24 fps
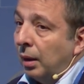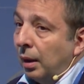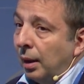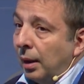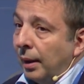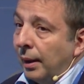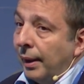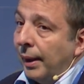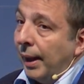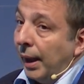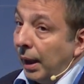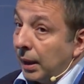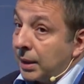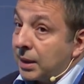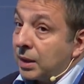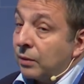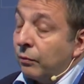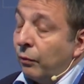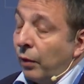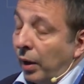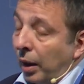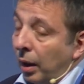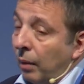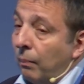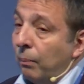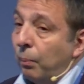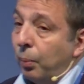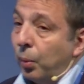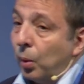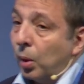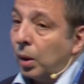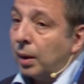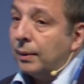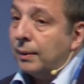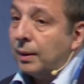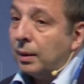it's very
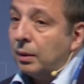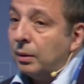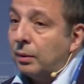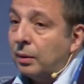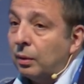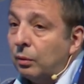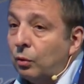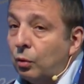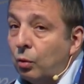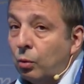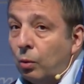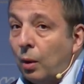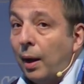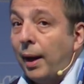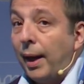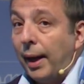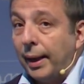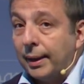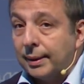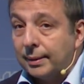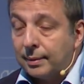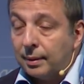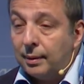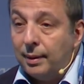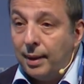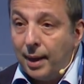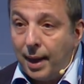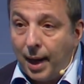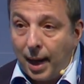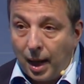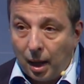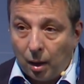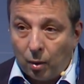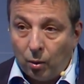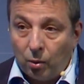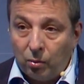important to act
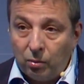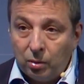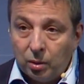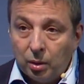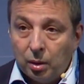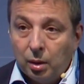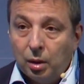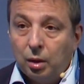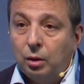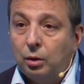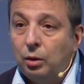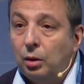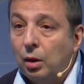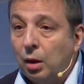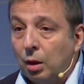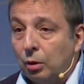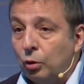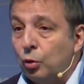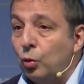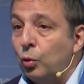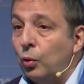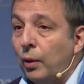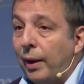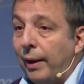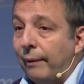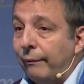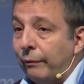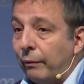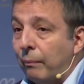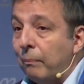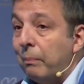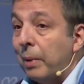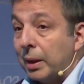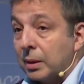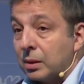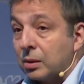now, not to have
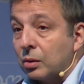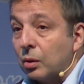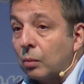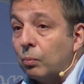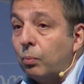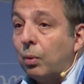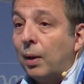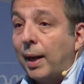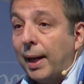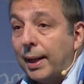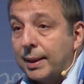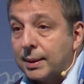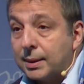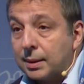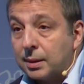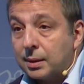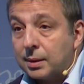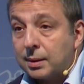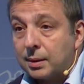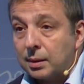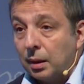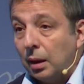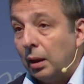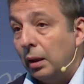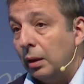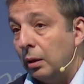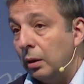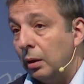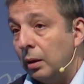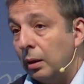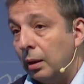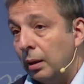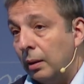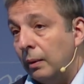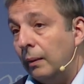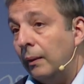bad surprises
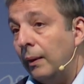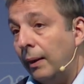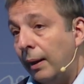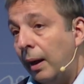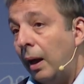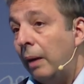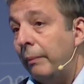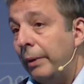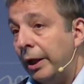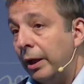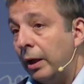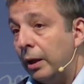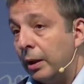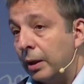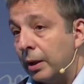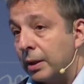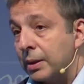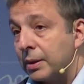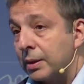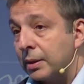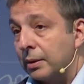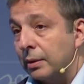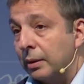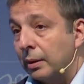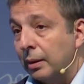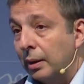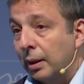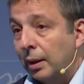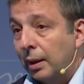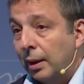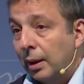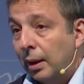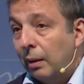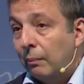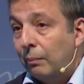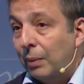in the coming years,
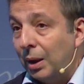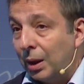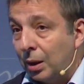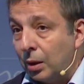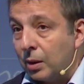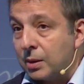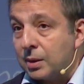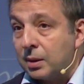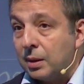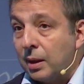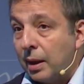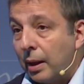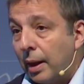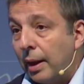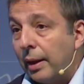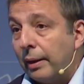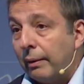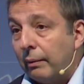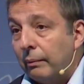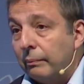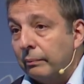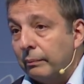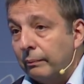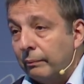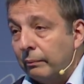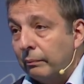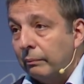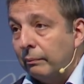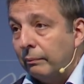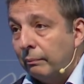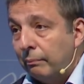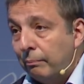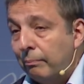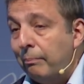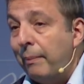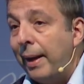because there are
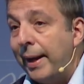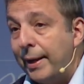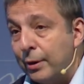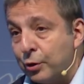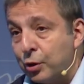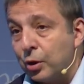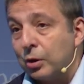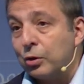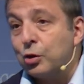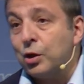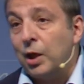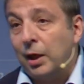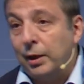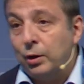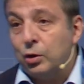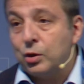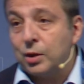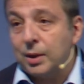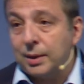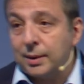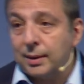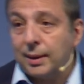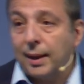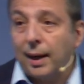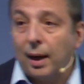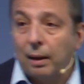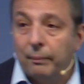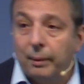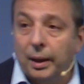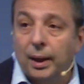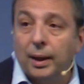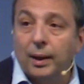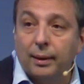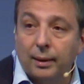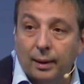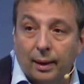major changes coming,
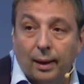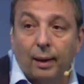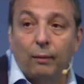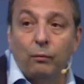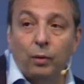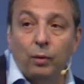and I will